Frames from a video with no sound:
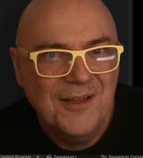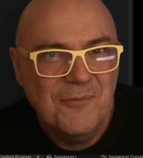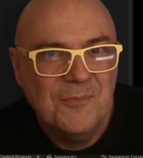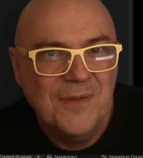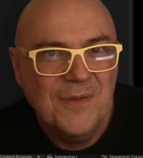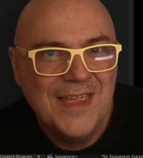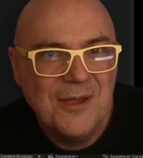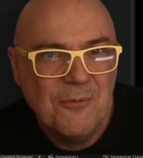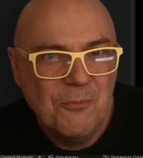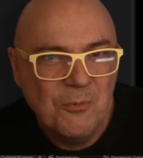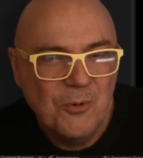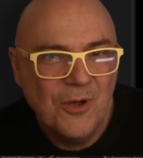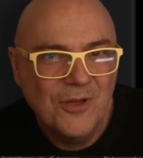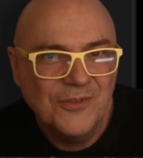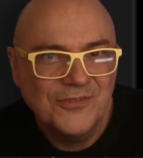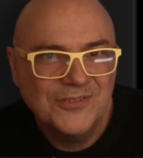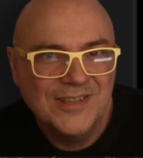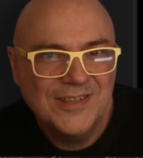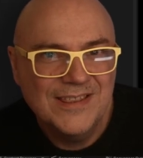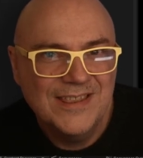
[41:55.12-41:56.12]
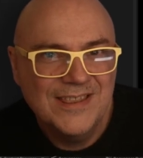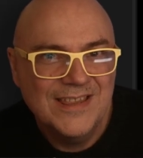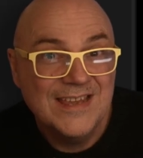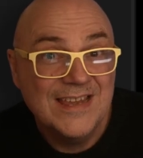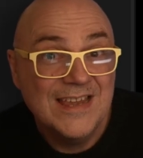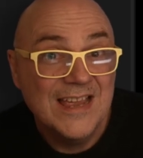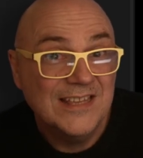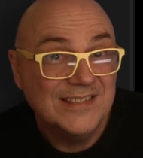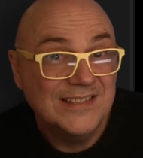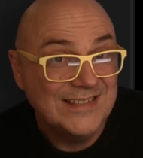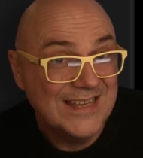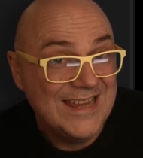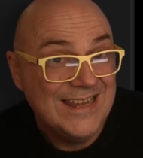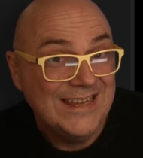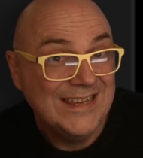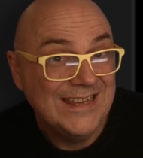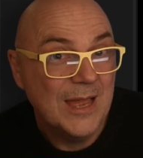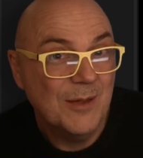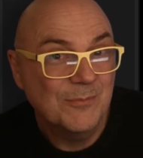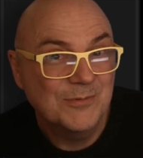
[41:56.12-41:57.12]
It was the scene
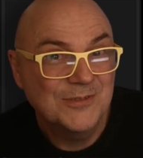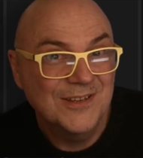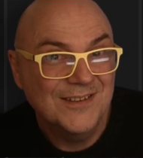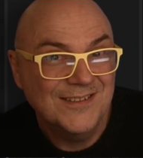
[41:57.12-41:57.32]
capture